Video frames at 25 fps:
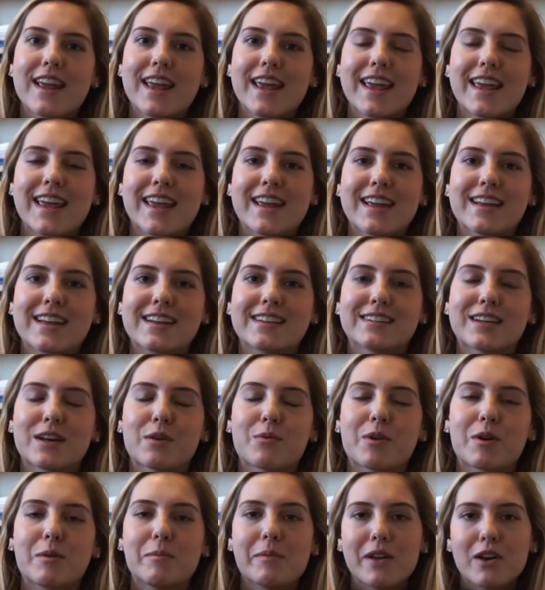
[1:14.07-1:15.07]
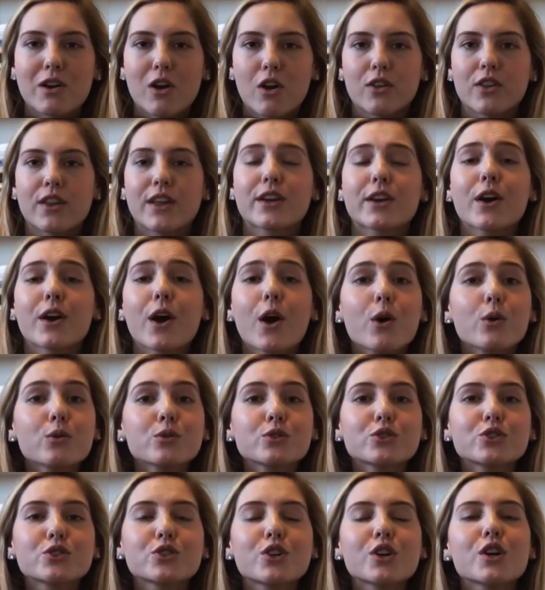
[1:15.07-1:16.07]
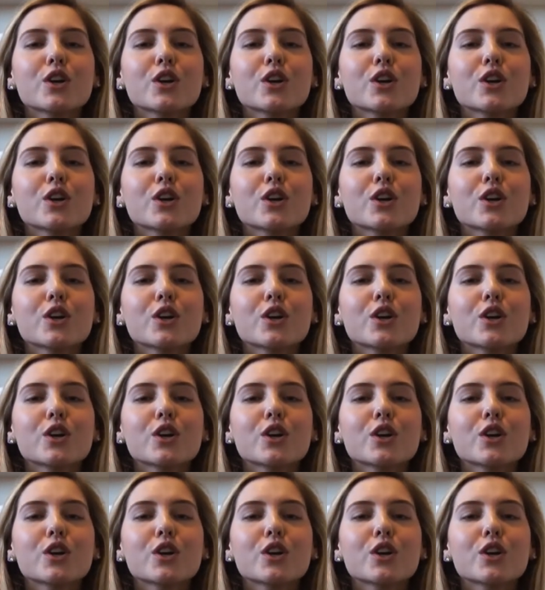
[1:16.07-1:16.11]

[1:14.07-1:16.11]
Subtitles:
and I want to be an online coach.